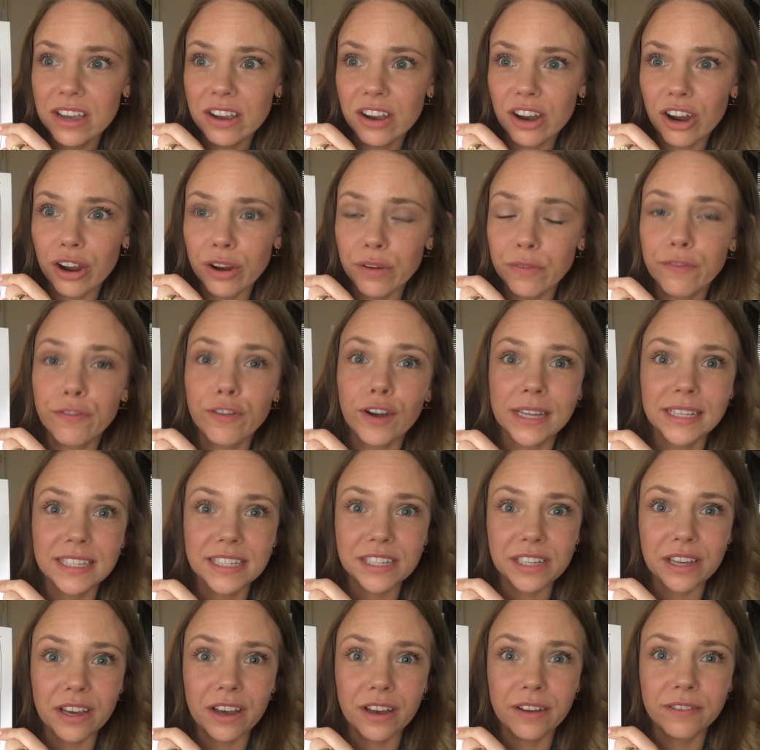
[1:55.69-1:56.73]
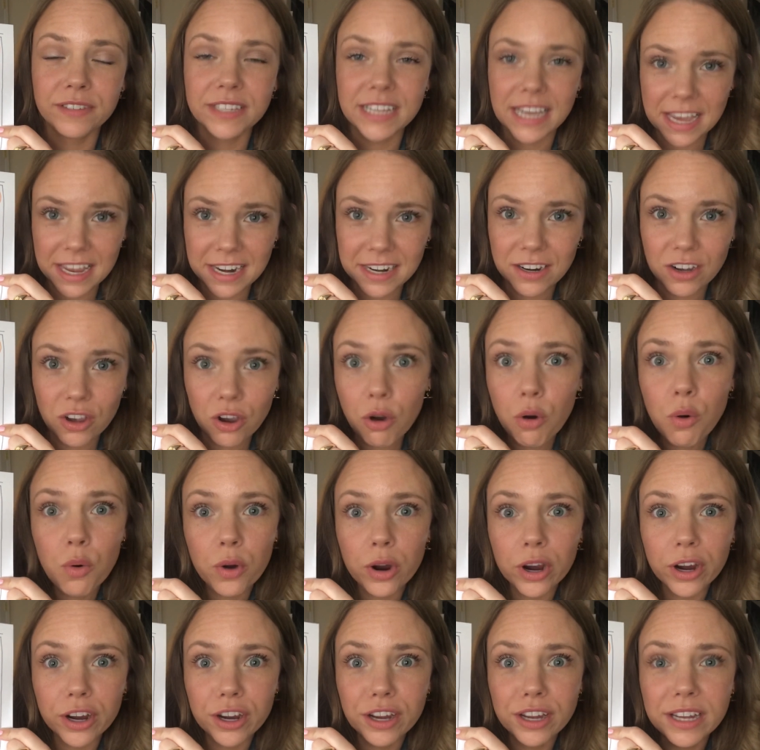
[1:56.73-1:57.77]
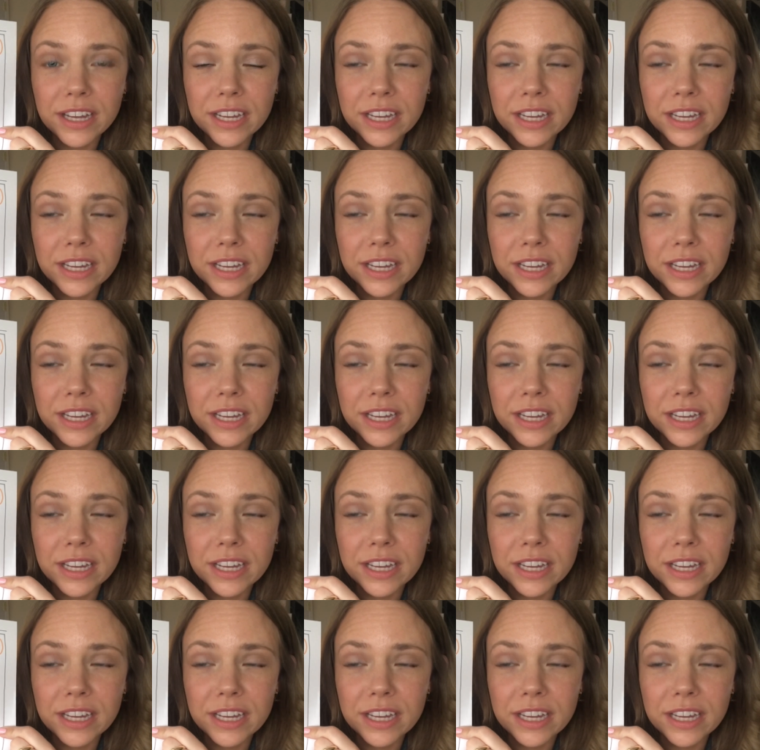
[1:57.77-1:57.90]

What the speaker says: are friends of 10, or